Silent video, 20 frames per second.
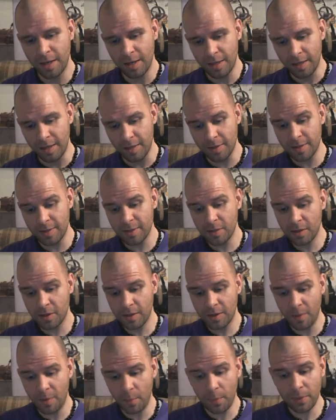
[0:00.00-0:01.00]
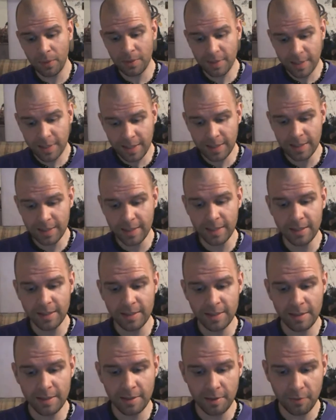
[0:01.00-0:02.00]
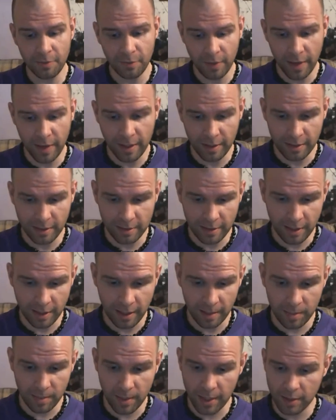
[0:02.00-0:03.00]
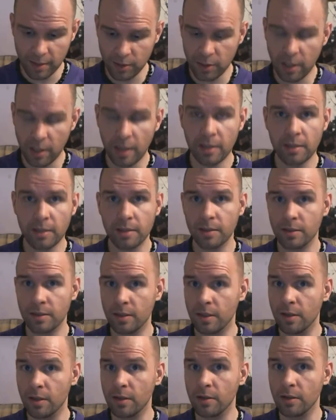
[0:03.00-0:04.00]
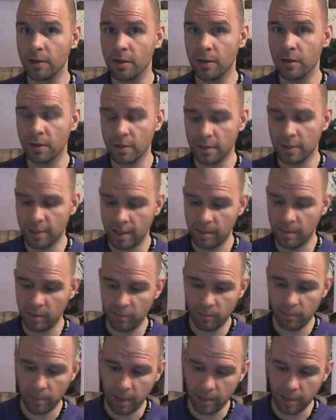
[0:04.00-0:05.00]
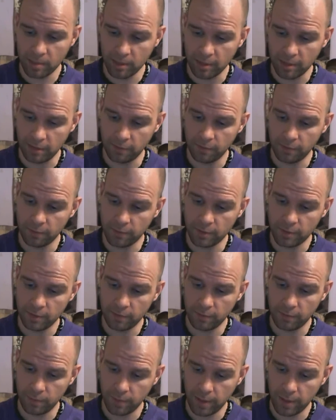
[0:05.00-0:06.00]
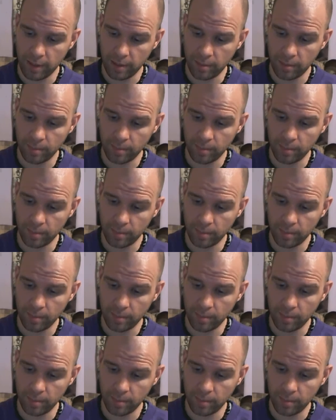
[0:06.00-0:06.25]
Now these aren't completely solidified on top. That chocolate took a long time. I even popped it in the freezer for a while.